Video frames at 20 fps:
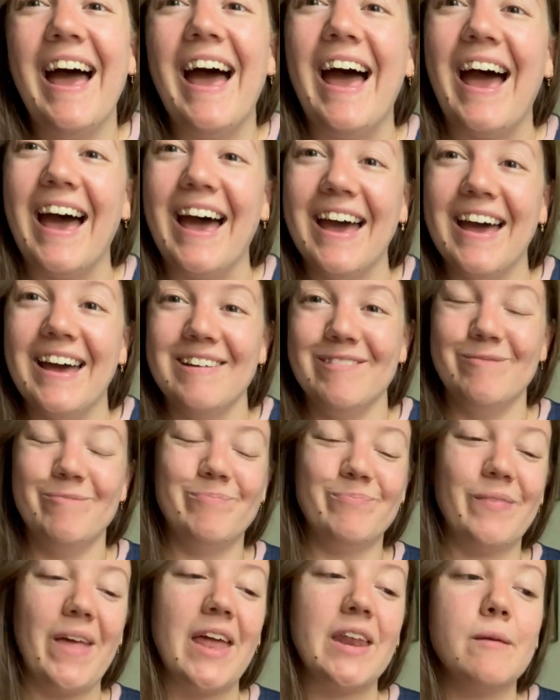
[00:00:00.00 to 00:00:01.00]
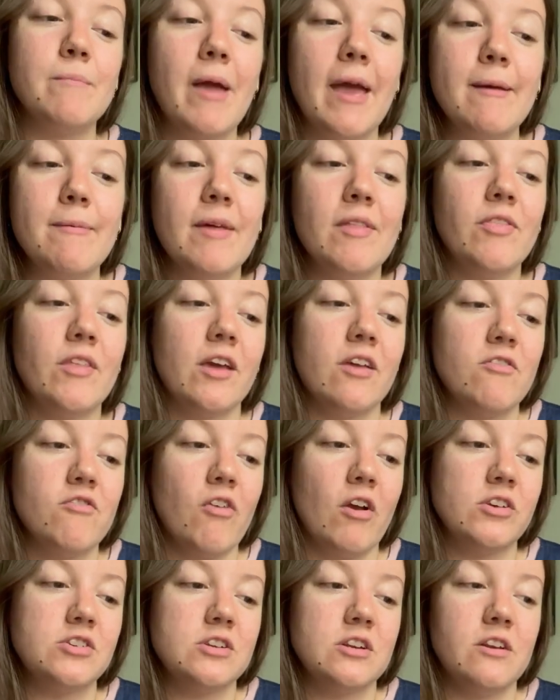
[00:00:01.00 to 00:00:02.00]
And I'm hoping the
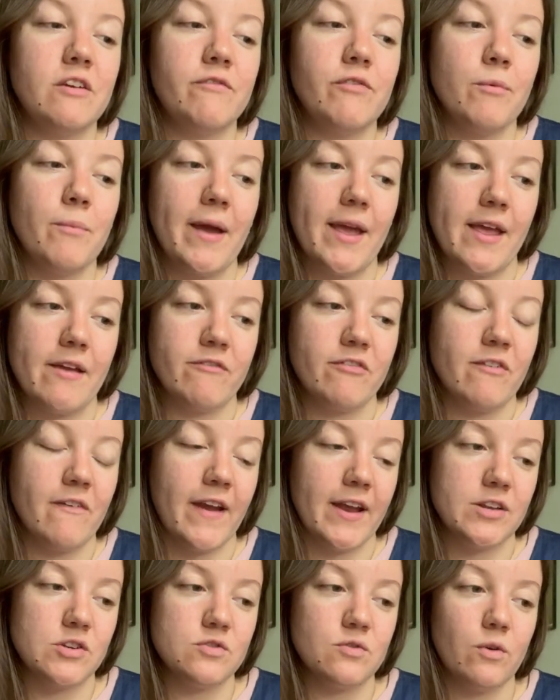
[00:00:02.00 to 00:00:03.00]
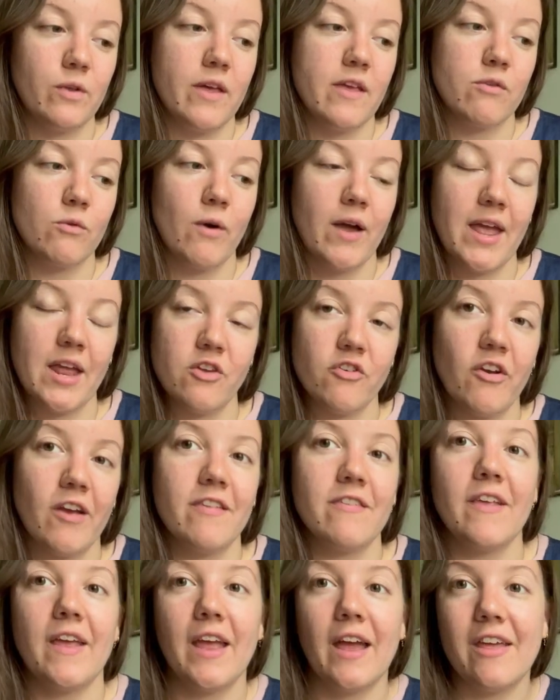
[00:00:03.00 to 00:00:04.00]
construction of the Waiting for Rain shawl is quite
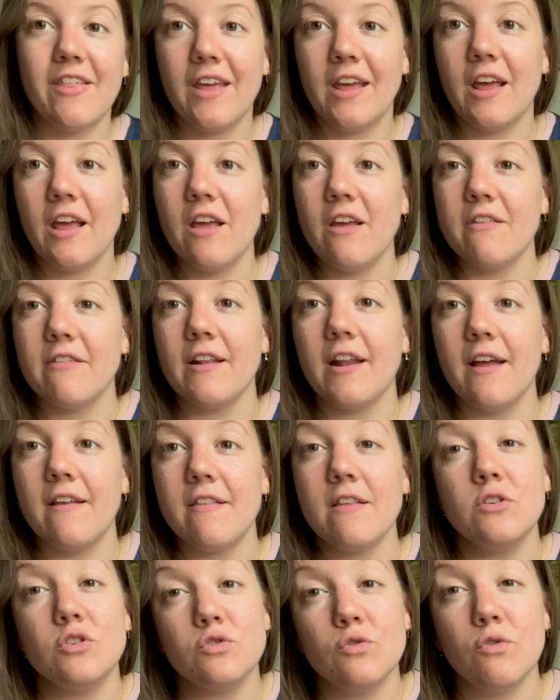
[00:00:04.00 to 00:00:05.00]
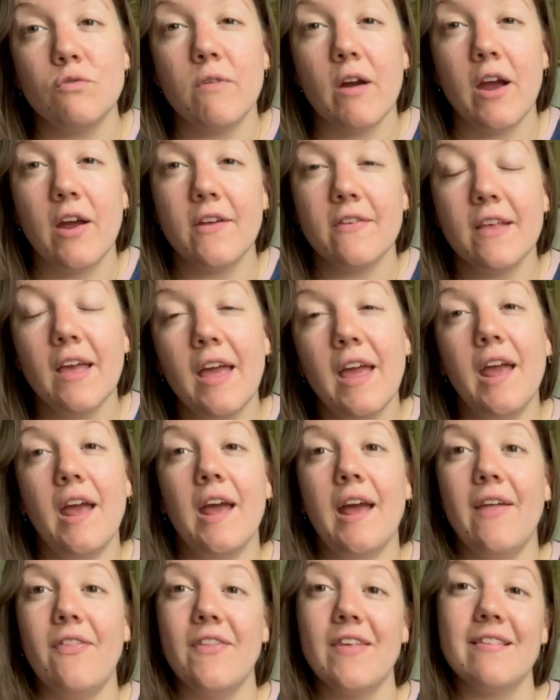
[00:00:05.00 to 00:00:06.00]
interesting. I think it utilizes short rows
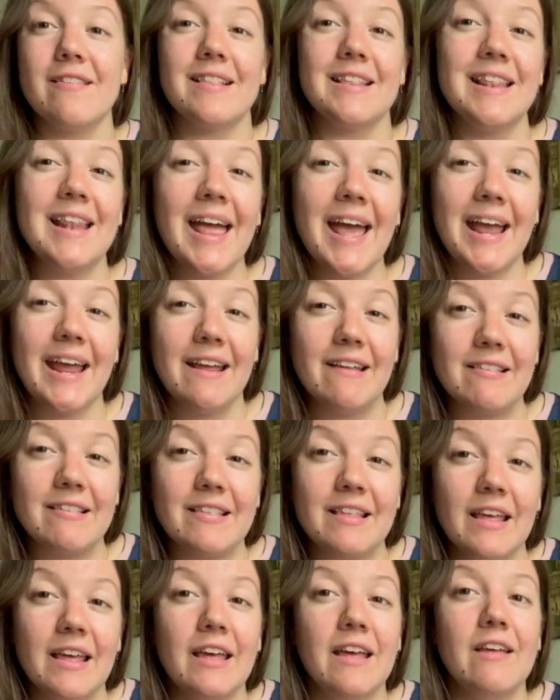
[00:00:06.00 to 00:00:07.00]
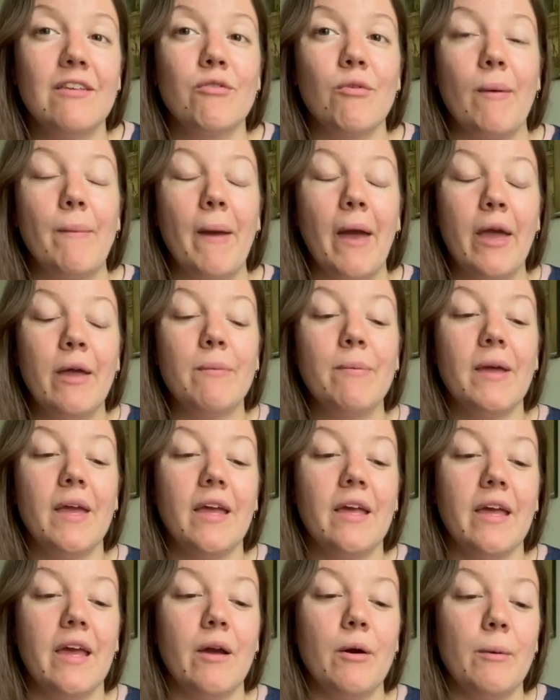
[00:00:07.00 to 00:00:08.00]
and there's lace, so I'm
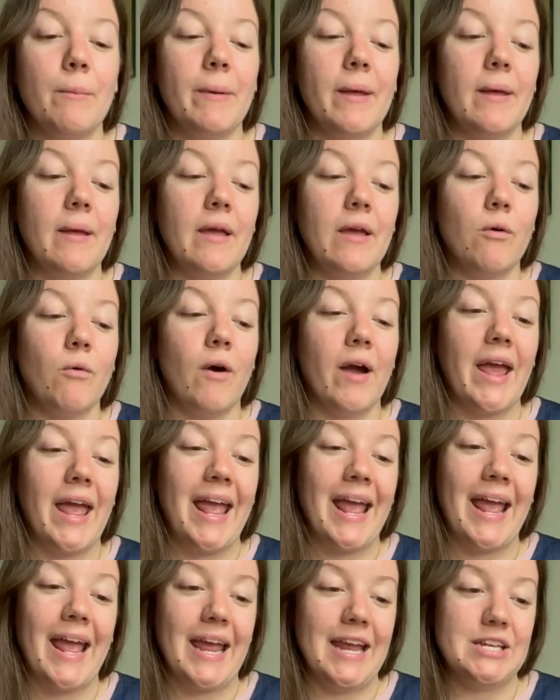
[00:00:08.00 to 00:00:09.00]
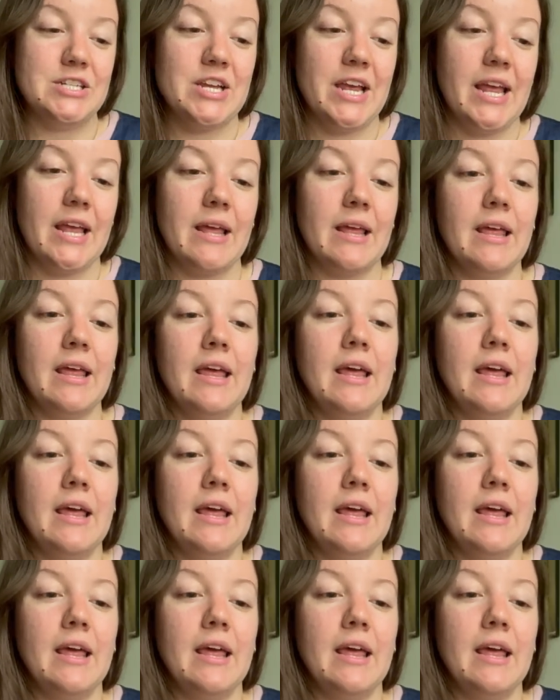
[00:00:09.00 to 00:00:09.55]
hoping it will be quite engaging.